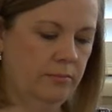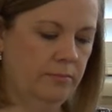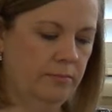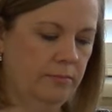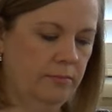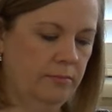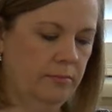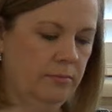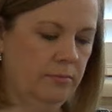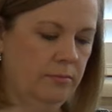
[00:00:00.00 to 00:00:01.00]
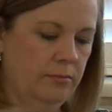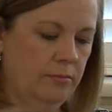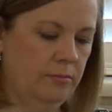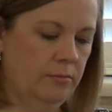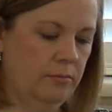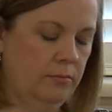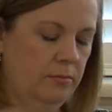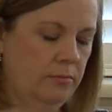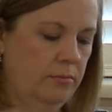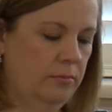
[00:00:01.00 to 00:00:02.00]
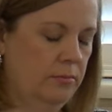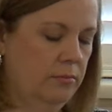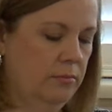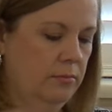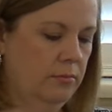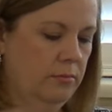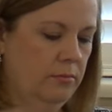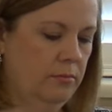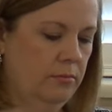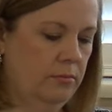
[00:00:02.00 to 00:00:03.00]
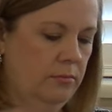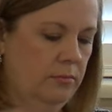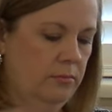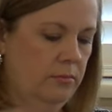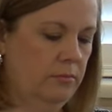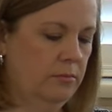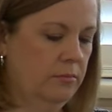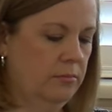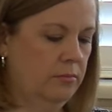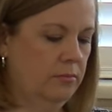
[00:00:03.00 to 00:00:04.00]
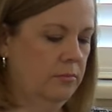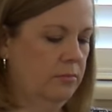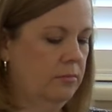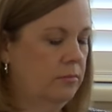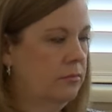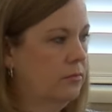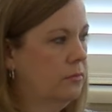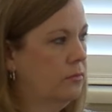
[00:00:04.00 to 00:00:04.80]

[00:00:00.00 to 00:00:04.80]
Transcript: (not speaking)